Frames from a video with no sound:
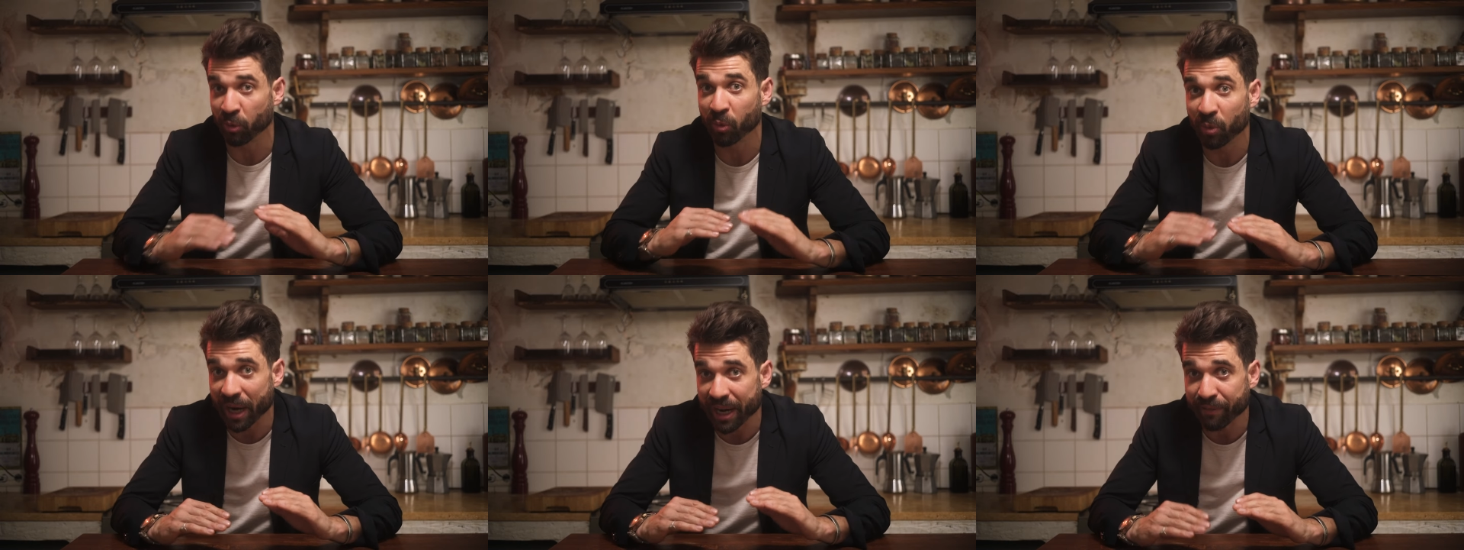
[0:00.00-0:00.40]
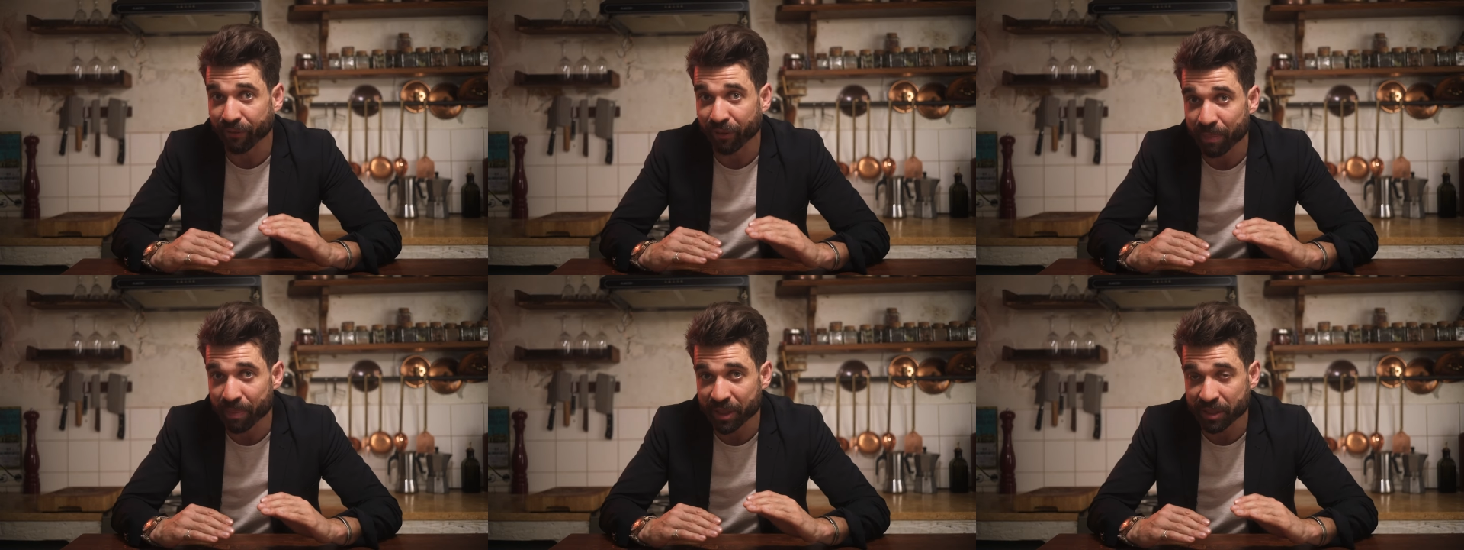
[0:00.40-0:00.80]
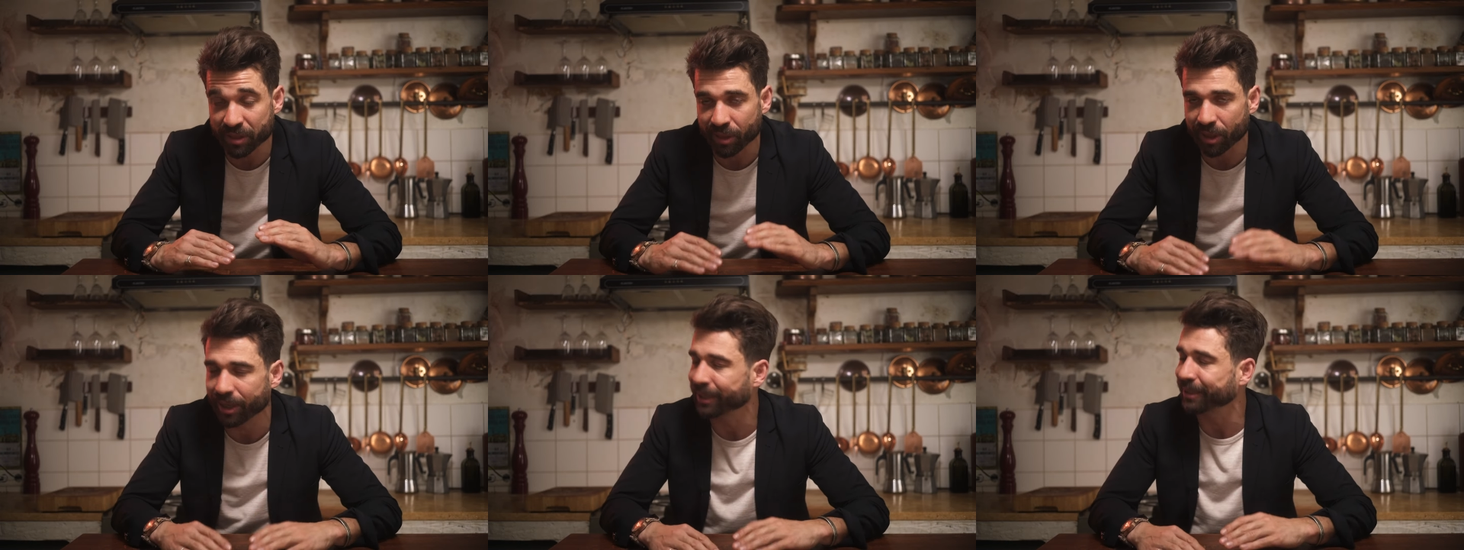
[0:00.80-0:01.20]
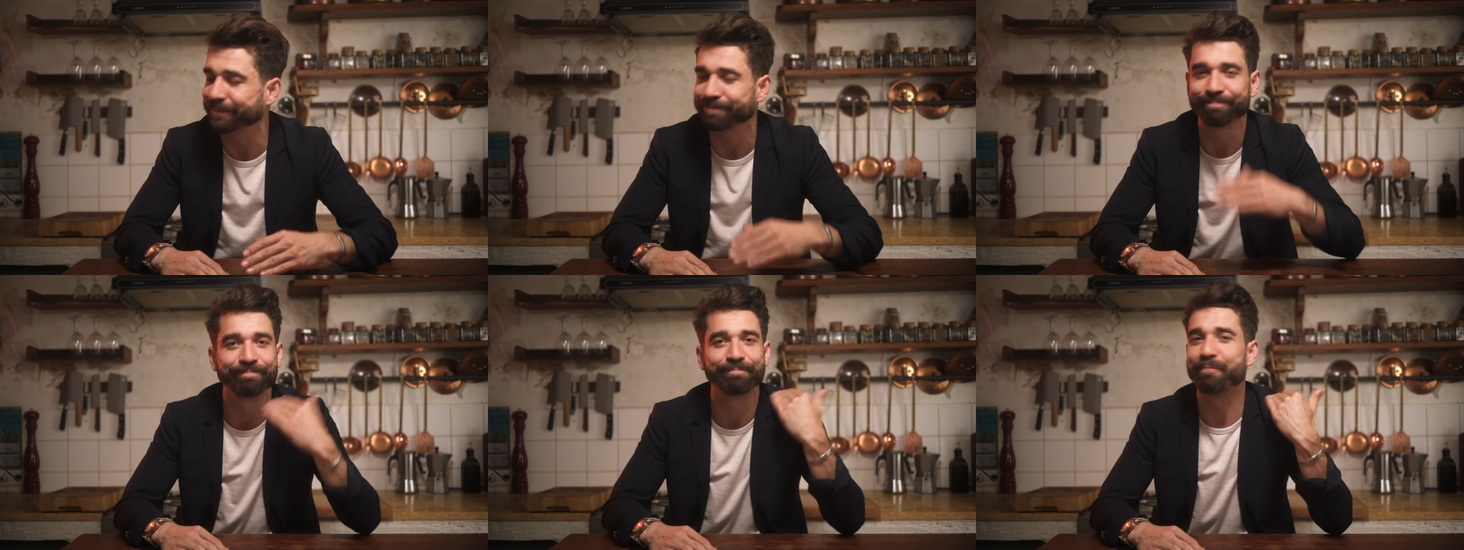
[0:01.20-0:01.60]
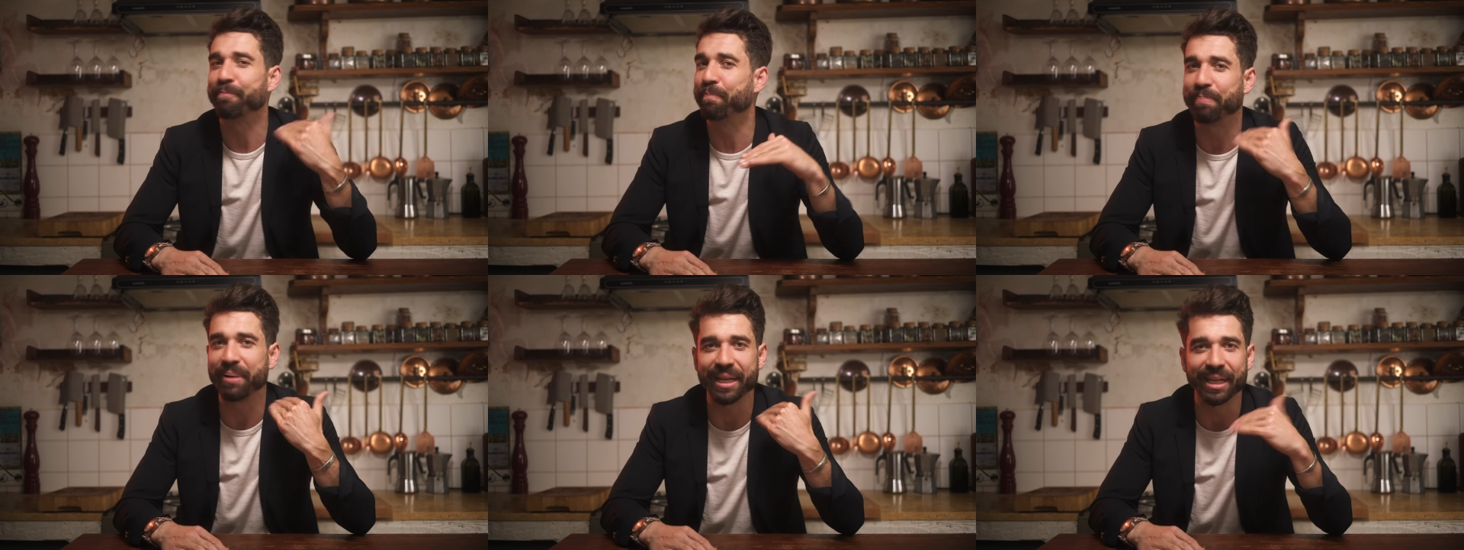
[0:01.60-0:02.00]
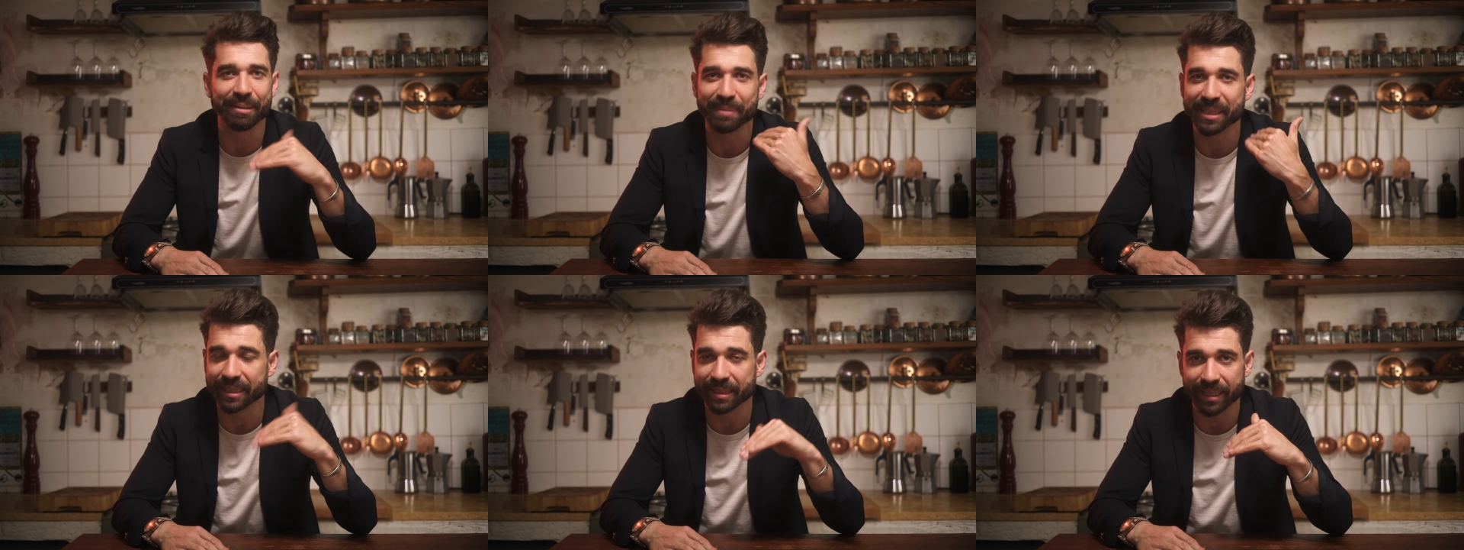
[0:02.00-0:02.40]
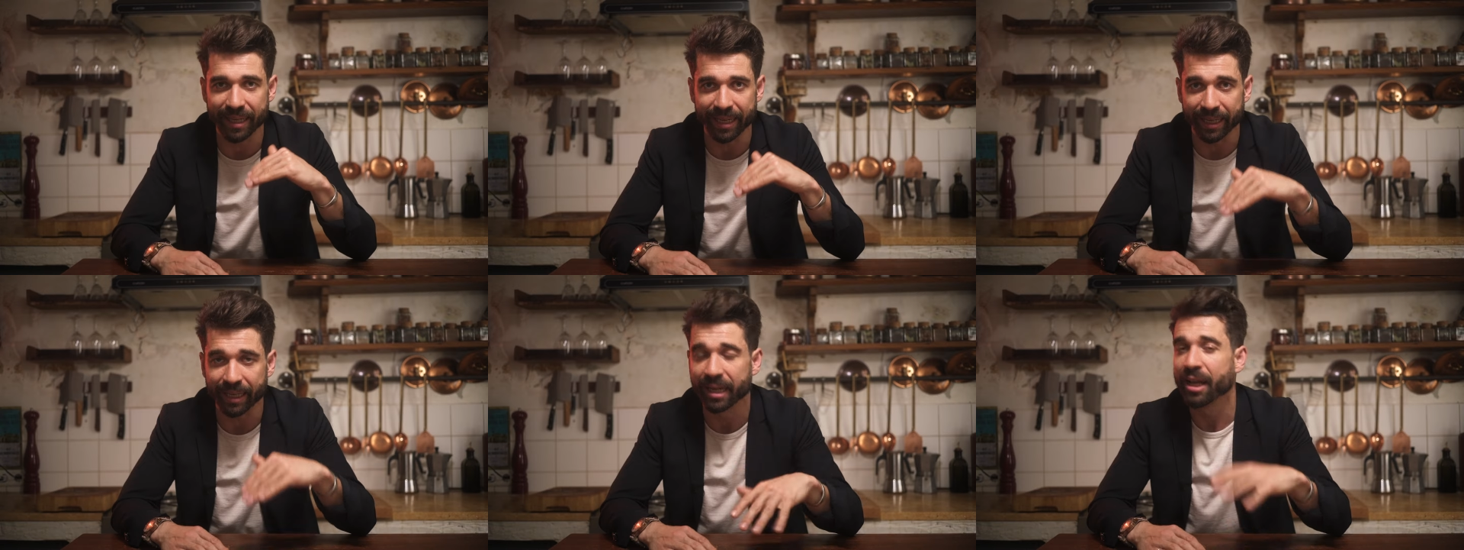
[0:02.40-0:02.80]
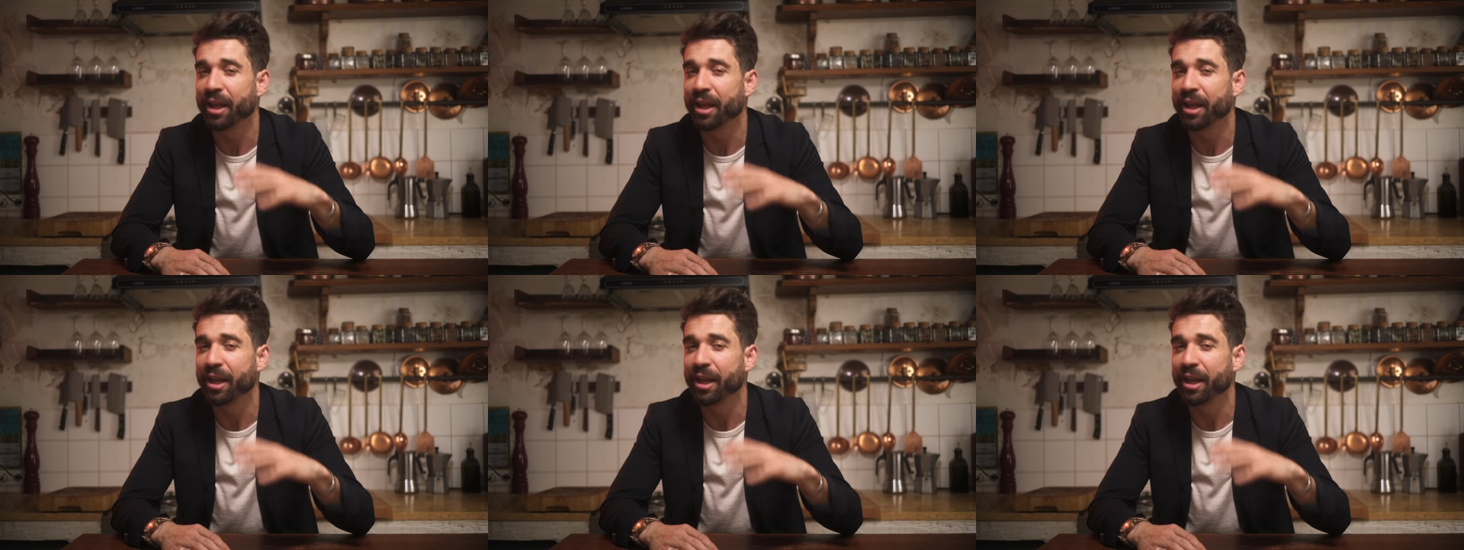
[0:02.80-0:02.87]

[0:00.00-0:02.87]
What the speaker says: right from the start, big mistake.